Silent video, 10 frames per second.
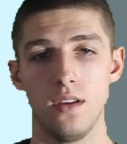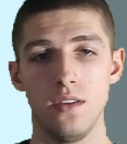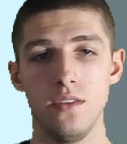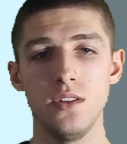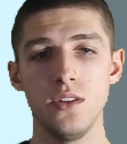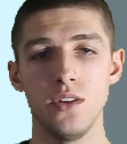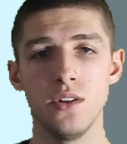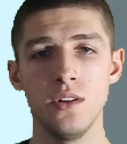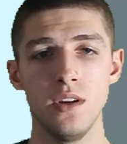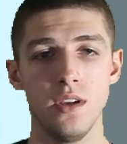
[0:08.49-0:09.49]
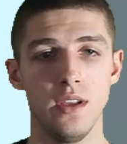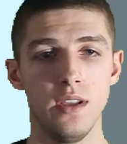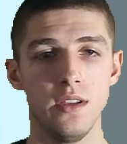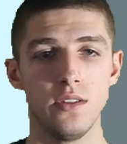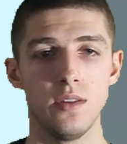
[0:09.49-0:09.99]
This here
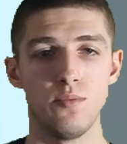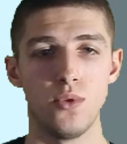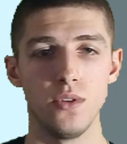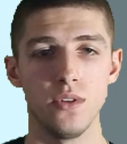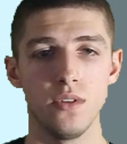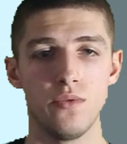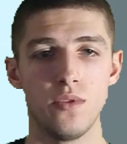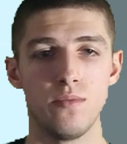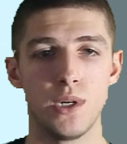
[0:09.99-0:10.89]
is the product from